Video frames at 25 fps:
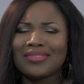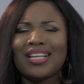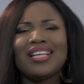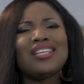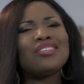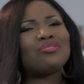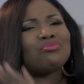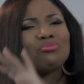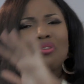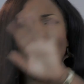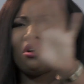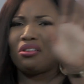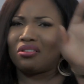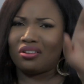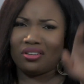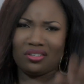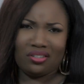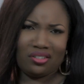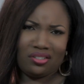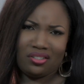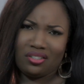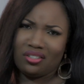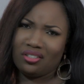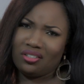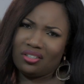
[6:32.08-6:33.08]
It's wrong.
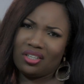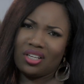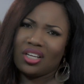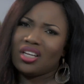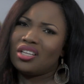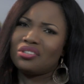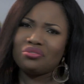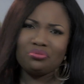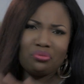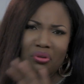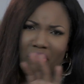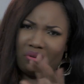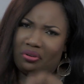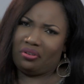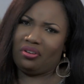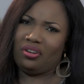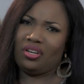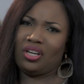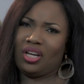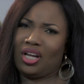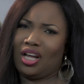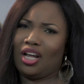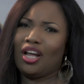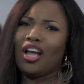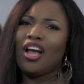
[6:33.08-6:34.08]
It's wrong.
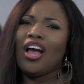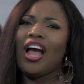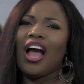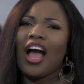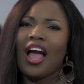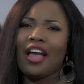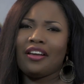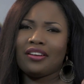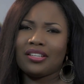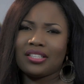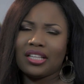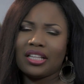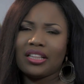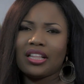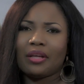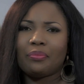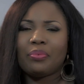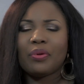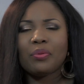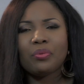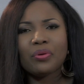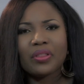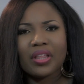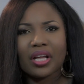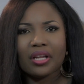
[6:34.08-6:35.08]
I understand there are
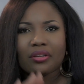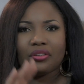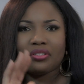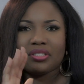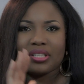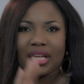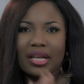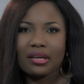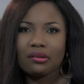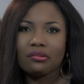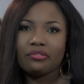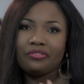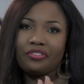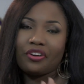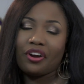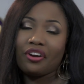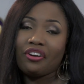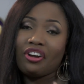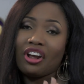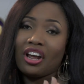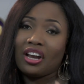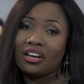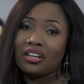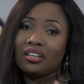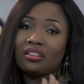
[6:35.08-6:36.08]
people that cycle very
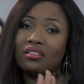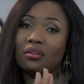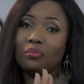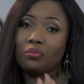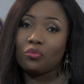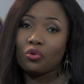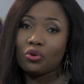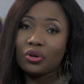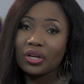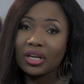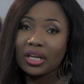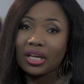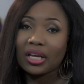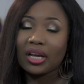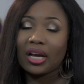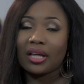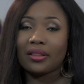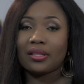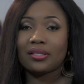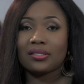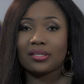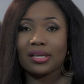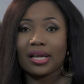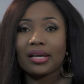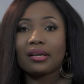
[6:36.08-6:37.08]
early in the morning and
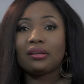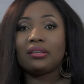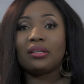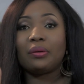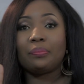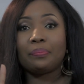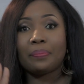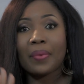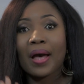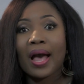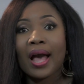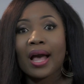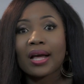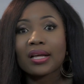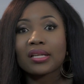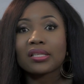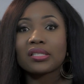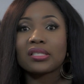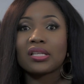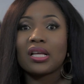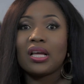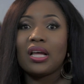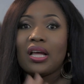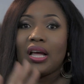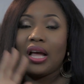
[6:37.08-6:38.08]
they cycle in
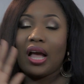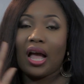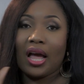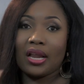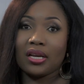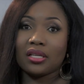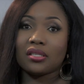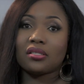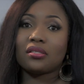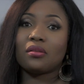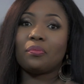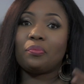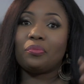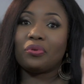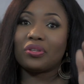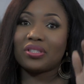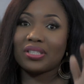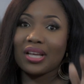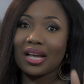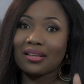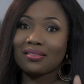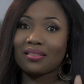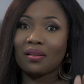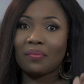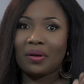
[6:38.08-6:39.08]
packs and it's to
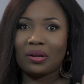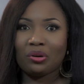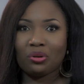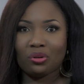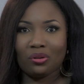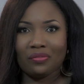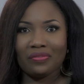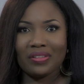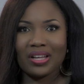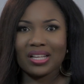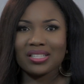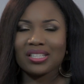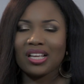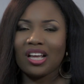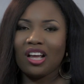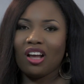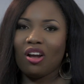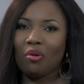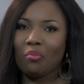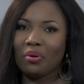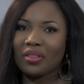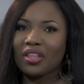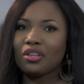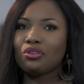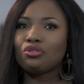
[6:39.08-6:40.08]
protect them and all of that.
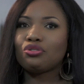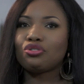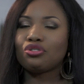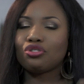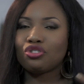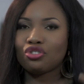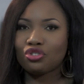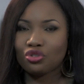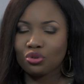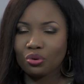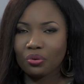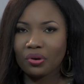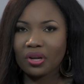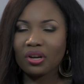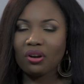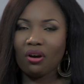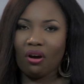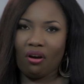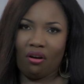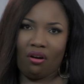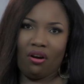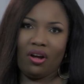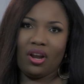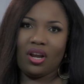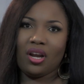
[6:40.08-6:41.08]
But then you should do it
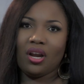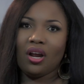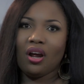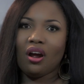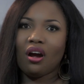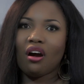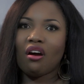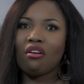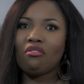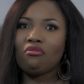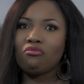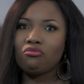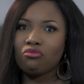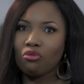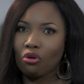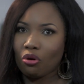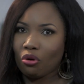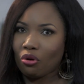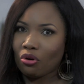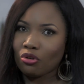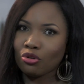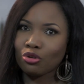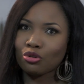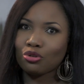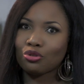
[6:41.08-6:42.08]
on a
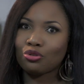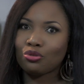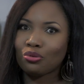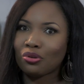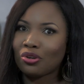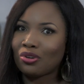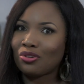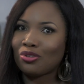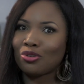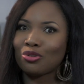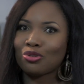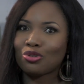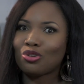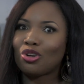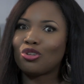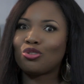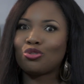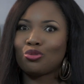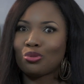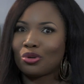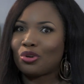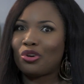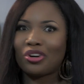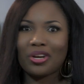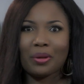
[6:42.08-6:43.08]
road. You should not
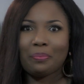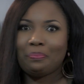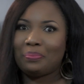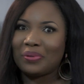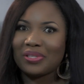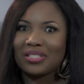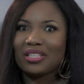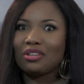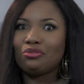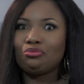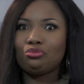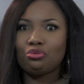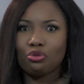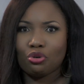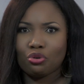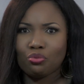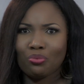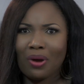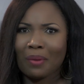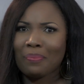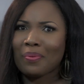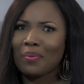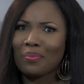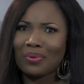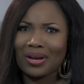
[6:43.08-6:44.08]
do it on a busy road
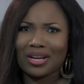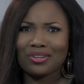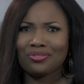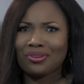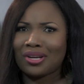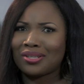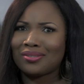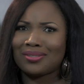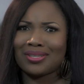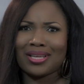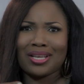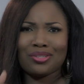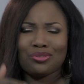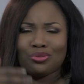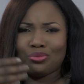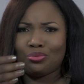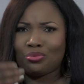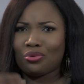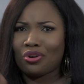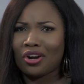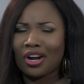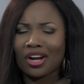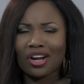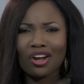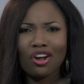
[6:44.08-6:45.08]
where people are trying to get to
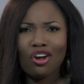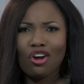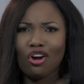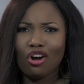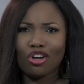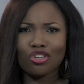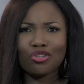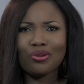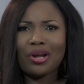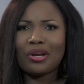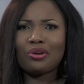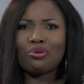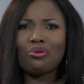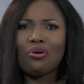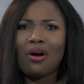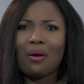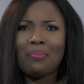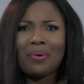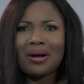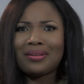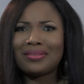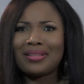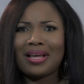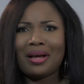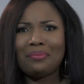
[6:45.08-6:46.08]
work or trying to go
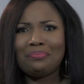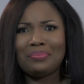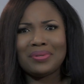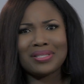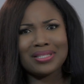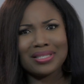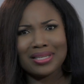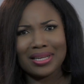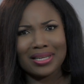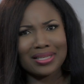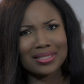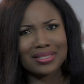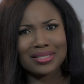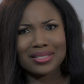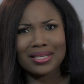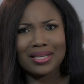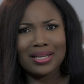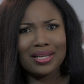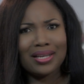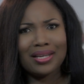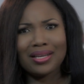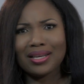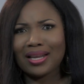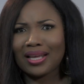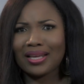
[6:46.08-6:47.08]
about their business.
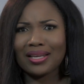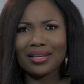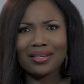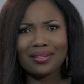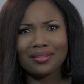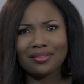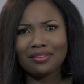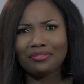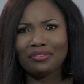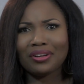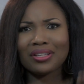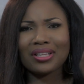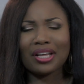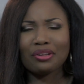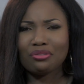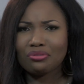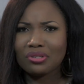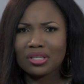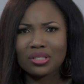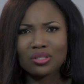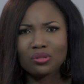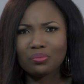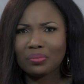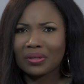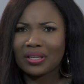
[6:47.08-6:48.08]
Like, the fact that you
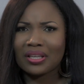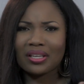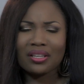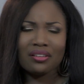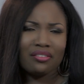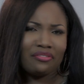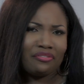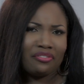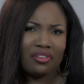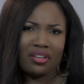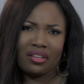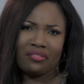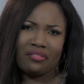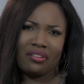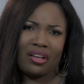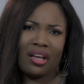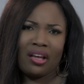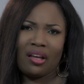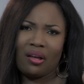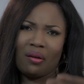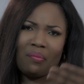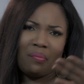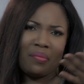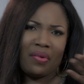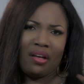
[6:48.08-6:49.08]
need to be
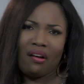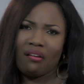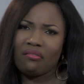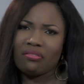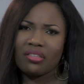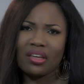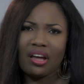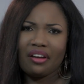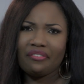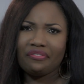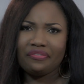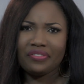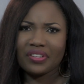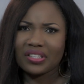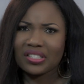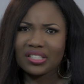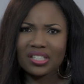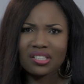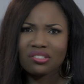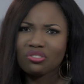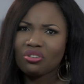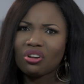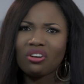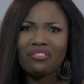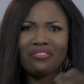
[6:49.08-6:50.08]
healthy and fit
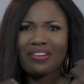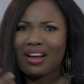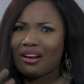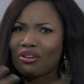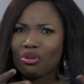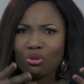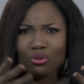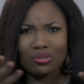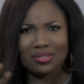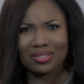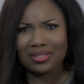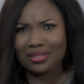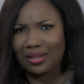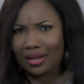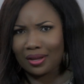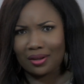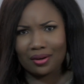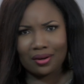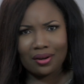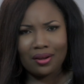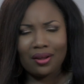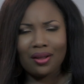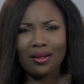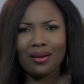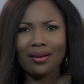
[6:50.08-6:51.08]
is none of our
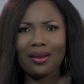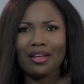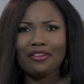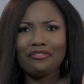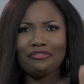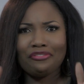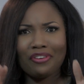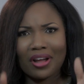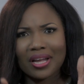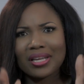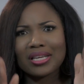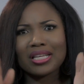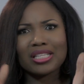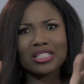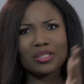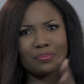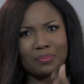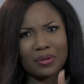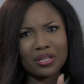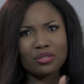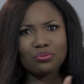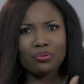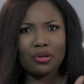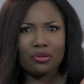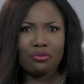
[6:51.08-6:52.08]
concern. Like, find a
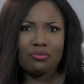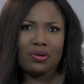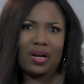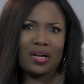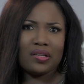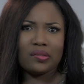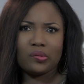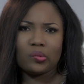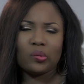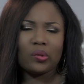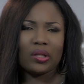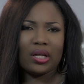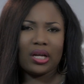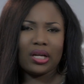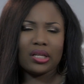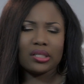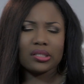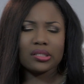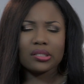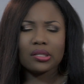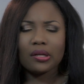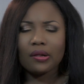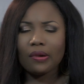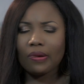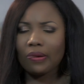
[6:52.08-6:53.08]
space where you can do
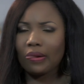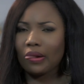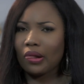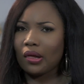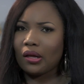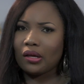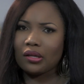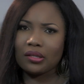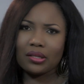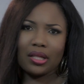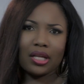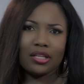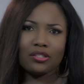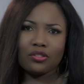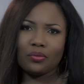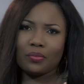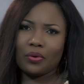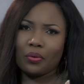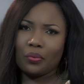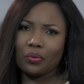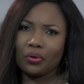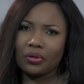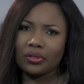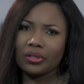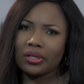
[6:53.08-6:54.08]
that. That's number
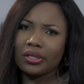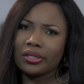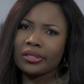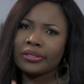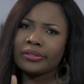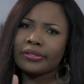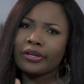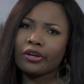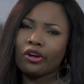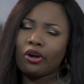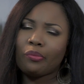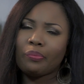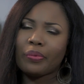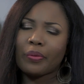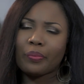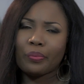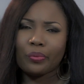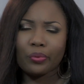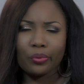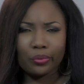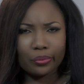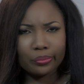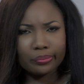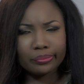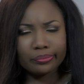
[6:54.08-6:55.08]
one. The second,
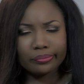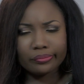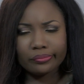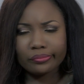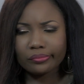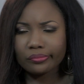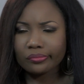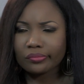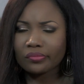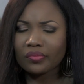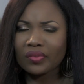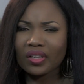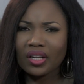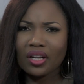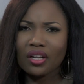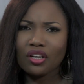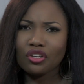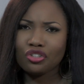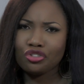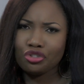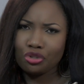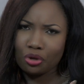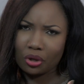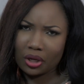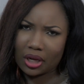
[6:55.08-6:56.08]
people,
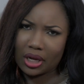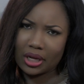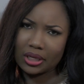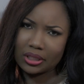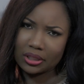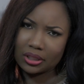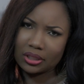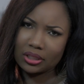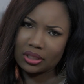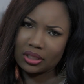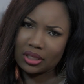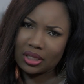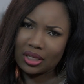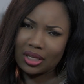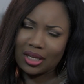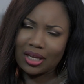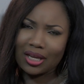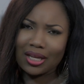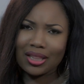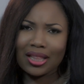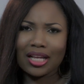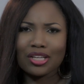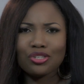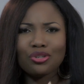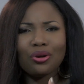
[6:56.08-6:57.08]
joggers
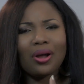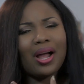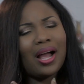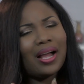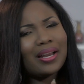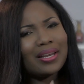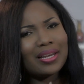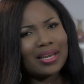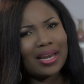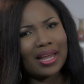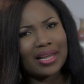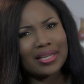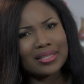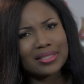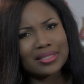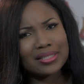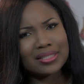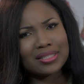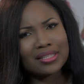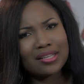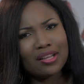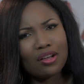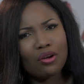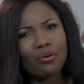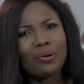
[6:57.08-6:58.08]
that jog at night
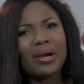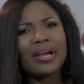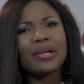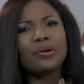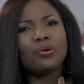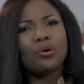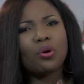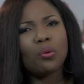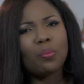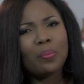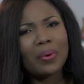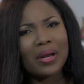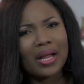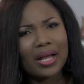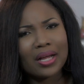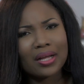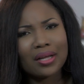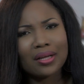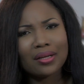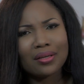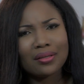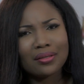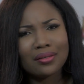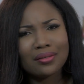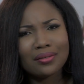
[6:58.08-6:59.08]
wearing all black.